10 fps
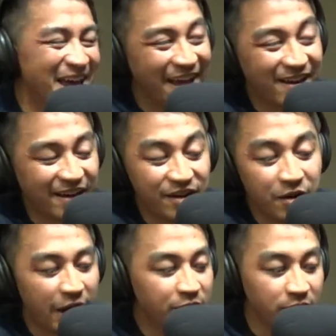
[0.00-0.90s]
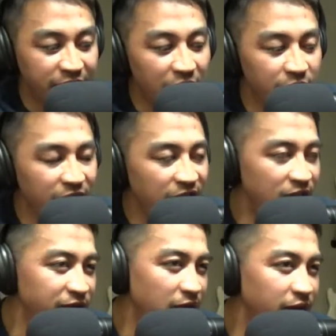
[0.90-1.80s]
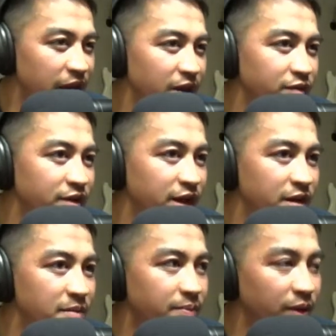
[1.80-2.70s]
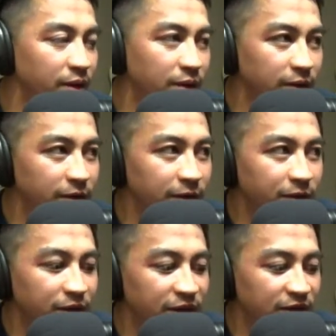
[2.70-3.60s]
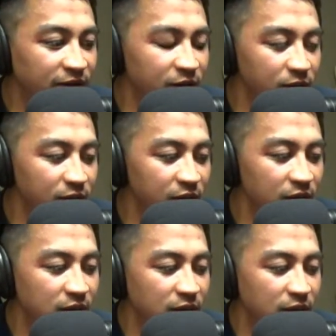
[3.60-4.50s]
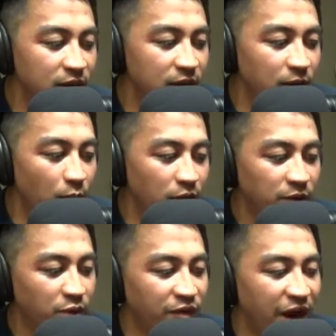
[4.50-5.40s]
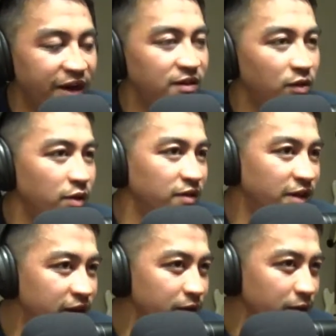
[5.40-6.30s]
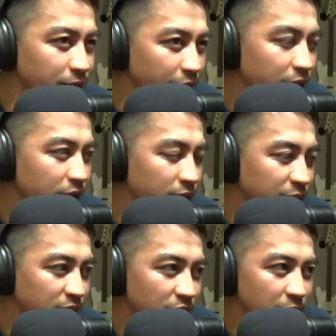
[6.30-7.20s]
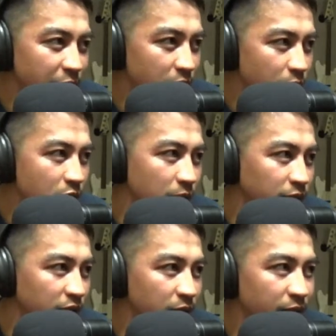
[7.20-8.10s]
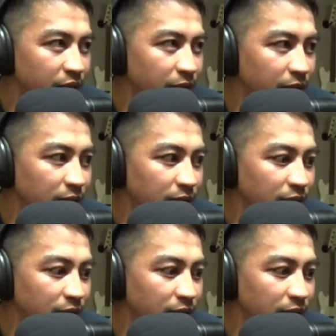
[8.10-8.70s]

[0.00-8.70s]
And I don't doubt that they live like that every day, but it's what's provided to us here, right? Yeah. I mean, think about Guam. Think about